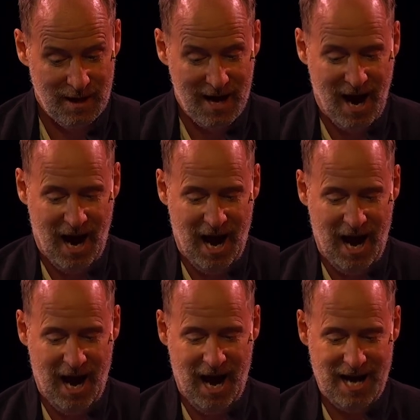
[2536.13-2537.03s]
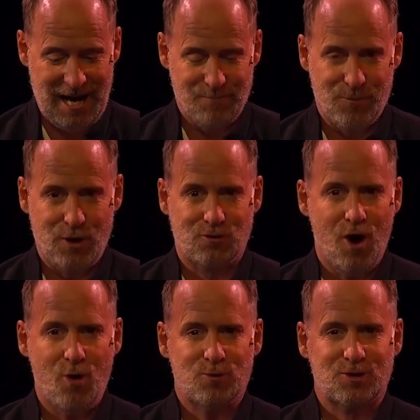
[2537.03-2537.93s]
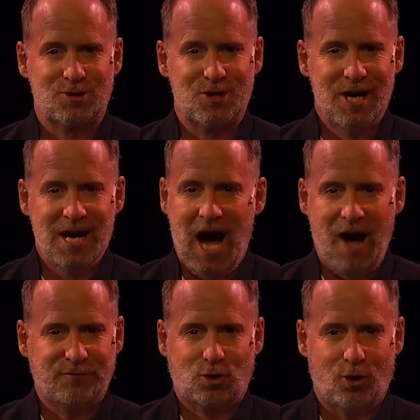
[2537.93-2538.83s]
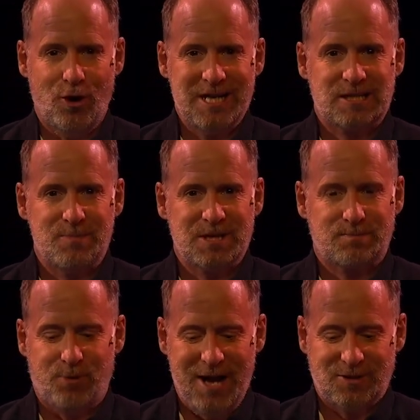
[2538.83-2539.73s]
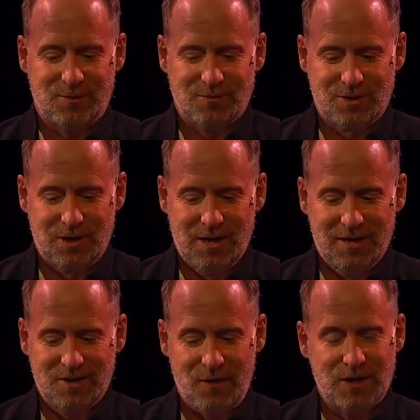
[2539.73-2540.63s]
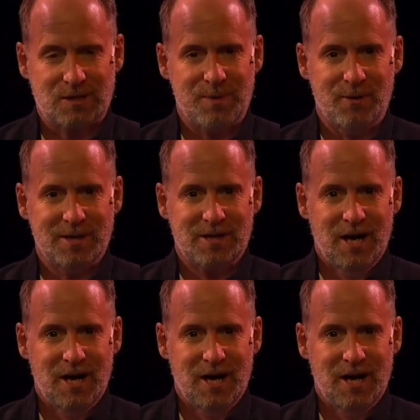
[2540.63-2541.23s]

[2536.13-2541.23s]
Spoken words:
"I am the ghost of Christmas Present," said the spirit.